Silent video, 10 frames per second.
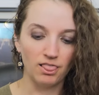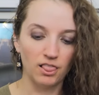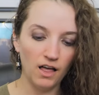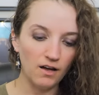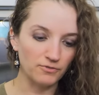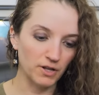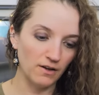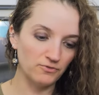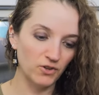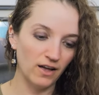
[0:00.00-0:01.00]
love,
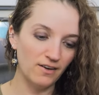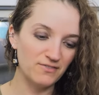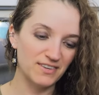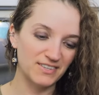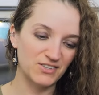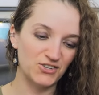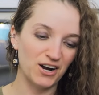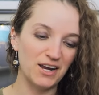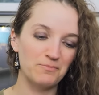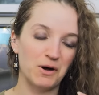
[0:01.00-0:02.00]
love, love this
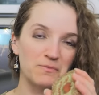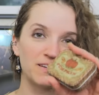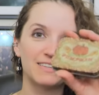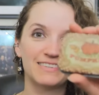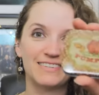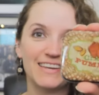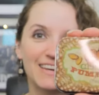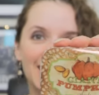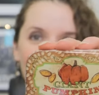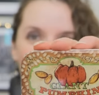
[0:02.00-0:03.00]
giant pumpkin
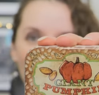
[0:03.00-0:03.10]
seed